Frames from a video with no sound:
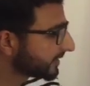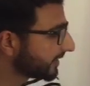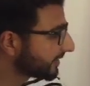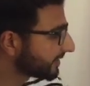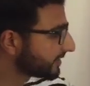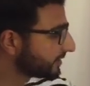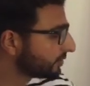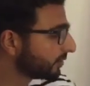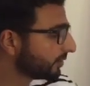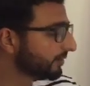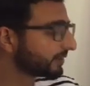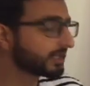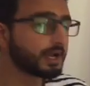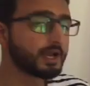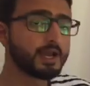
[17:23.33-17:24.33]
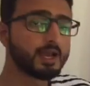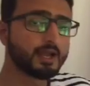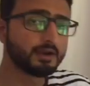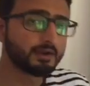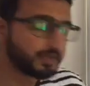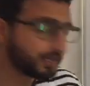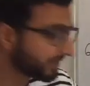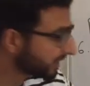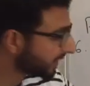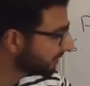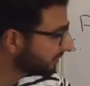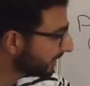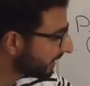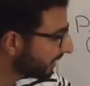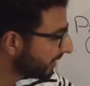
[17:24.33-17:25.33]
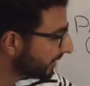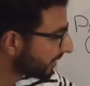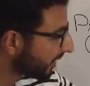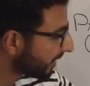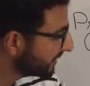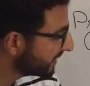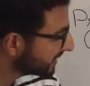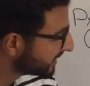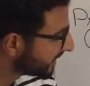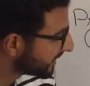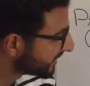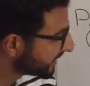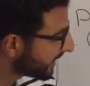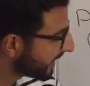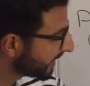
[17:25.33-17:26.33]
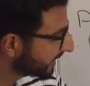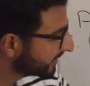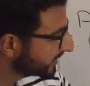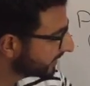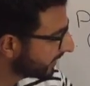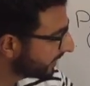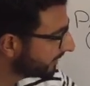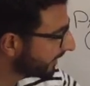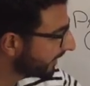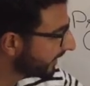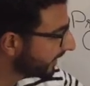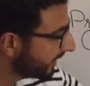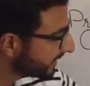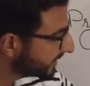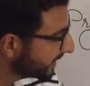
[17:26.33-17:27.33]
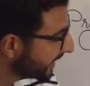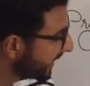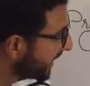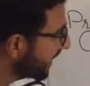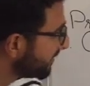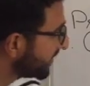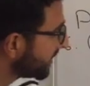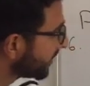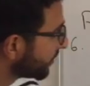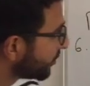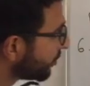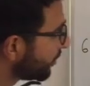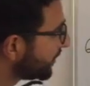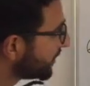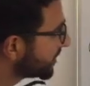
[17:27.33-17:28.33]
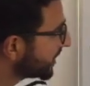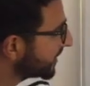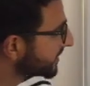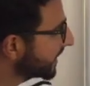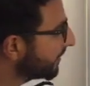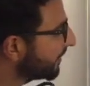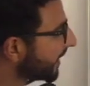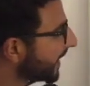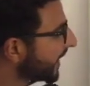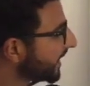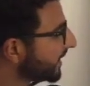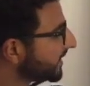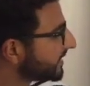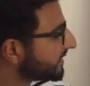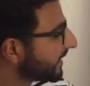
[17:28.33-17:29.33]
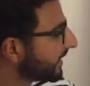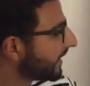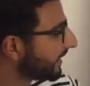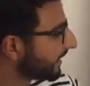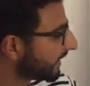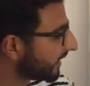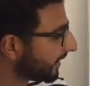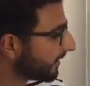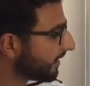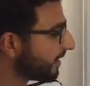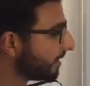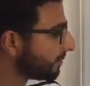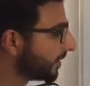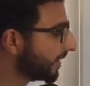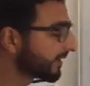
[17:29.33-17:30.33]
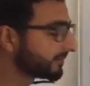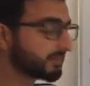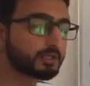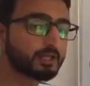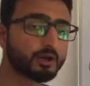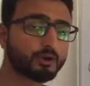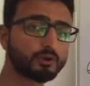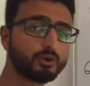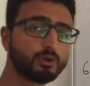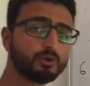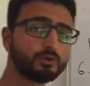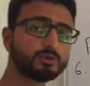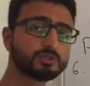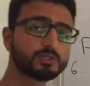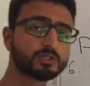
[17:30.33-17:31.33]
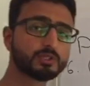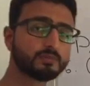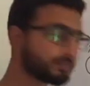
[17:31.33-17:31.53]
C, it is equal to the determinant of this, that is X, AY, AZ, I mean the coefficients of I, J and K, forming the rows